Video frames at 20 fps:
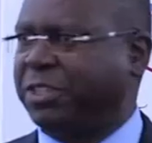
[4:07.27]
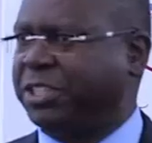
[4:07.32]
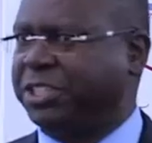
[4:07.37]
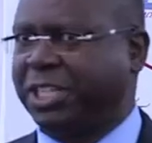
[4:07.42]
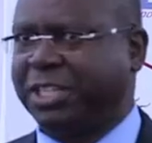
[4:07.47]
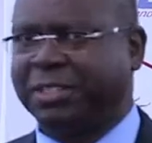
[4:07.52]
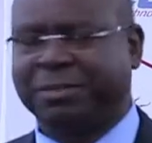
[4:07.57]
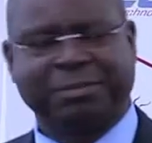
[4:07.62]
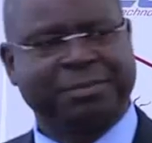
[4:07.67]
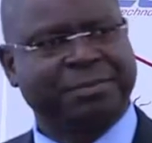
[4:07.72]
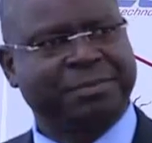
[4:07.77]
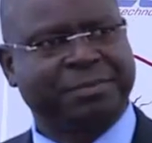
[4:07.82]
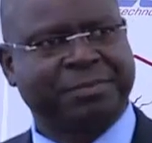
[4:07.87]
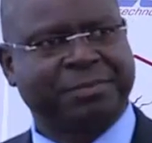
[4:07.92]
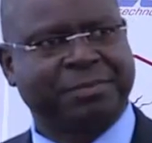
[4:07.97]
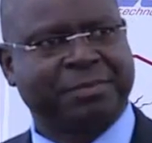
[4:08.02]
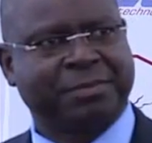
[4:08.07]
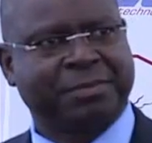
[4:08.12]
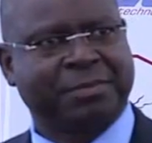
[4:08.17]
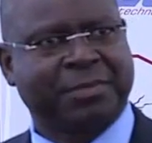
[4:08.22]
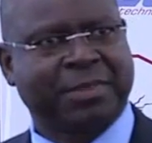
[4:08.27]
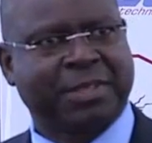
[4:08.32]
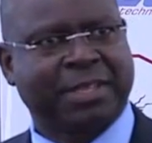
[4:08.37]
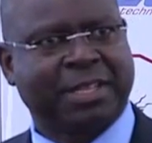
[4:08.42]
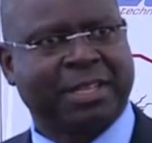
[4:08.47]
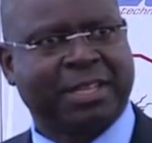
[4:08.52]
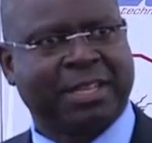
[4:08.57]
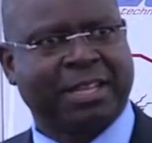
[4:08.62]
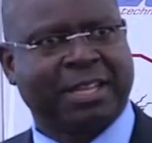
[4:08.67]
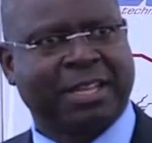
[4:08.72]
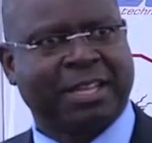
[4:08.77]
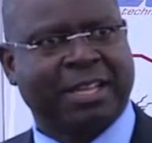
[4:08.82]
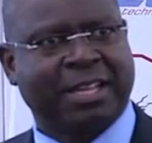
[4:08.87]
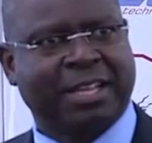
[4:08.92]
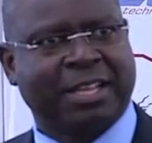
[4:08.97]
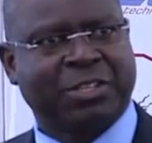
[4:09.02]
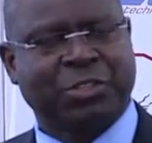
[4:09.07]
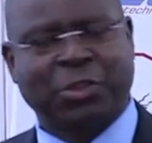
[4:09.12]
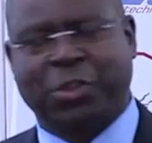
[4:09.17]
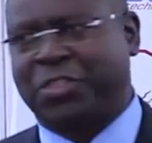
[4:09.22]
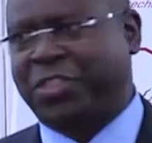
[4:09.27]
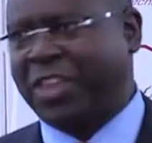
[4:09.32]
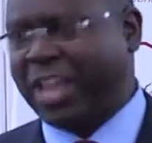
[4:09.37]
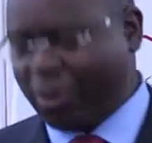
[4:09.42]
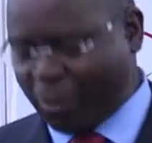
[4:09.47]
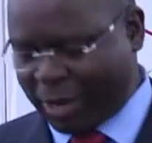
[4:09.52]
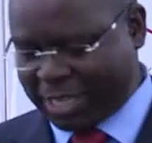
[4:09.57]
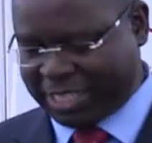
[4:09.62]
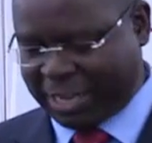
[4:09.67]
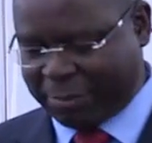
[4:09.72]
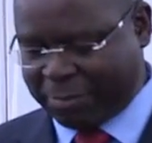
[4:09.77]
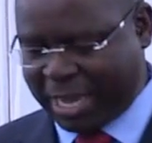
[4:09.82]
vision. So there was a